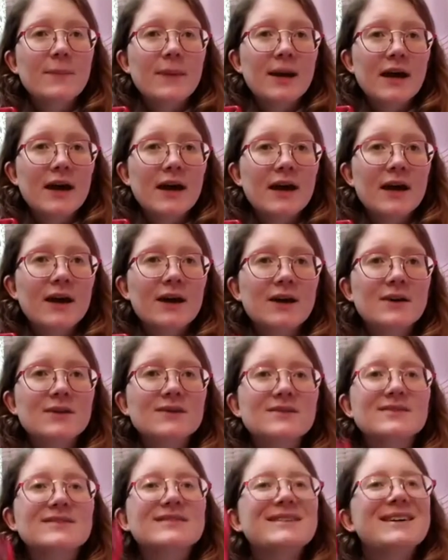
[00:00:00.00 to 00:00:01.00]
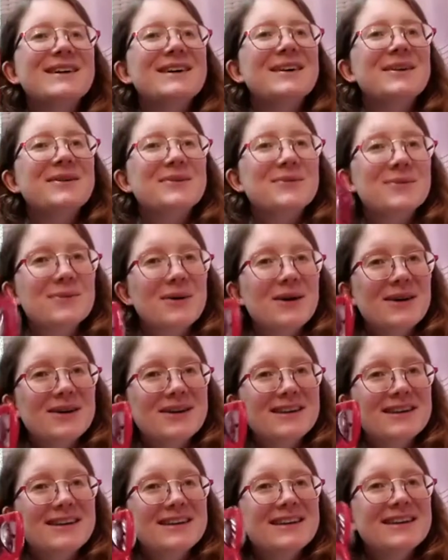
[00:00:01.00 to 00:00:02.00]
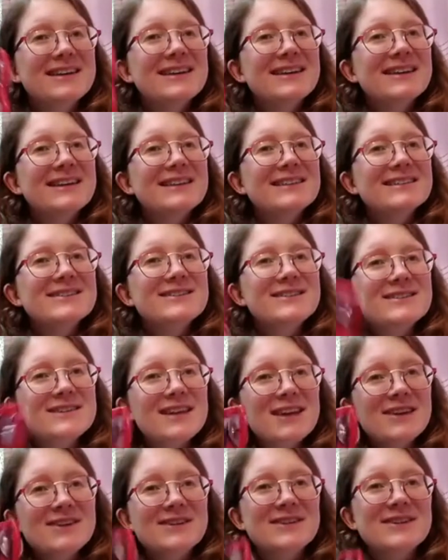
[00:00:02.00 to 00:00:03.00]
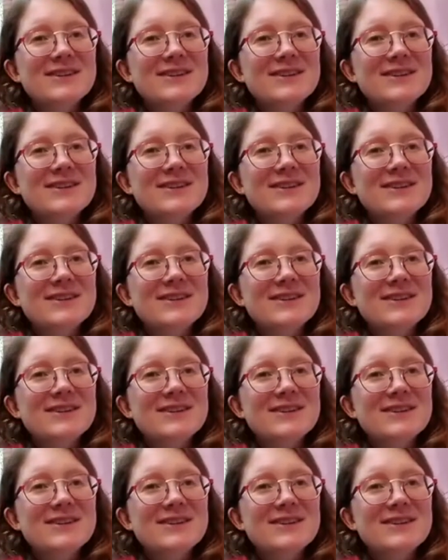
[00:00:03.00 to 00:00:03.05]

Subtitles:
bells. One, two.